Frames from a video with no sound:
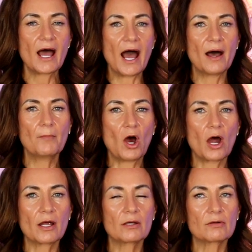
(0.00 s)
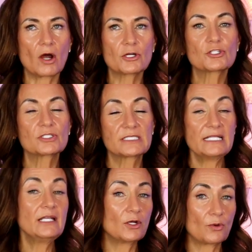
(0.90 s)
um, are are
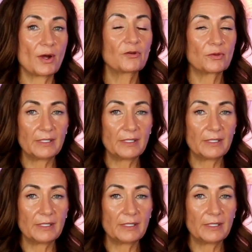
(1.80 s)
seeing growth